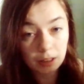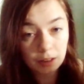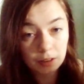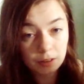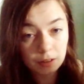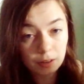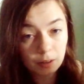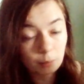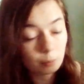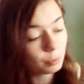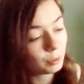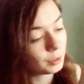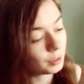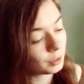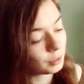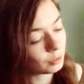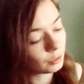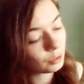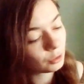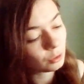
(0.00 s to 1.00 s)
it at some point
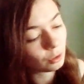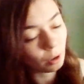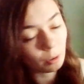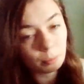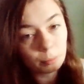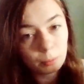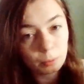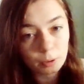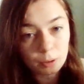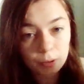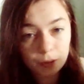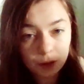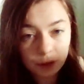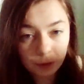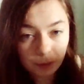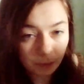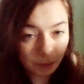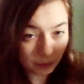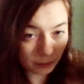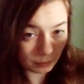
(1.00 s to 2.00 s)
and stopped because
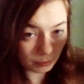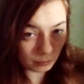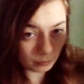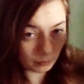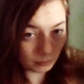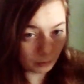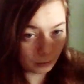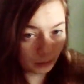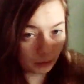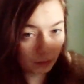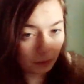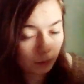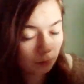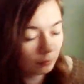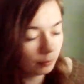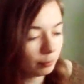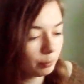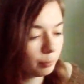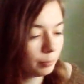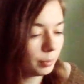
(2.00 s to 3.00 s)

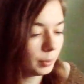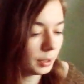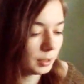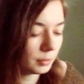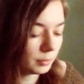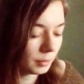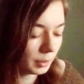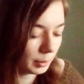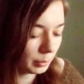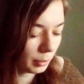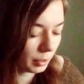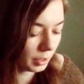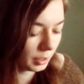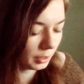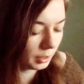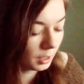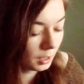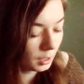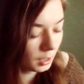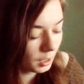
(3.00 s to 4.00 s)
butterfly
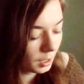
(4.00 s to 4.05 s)
brain.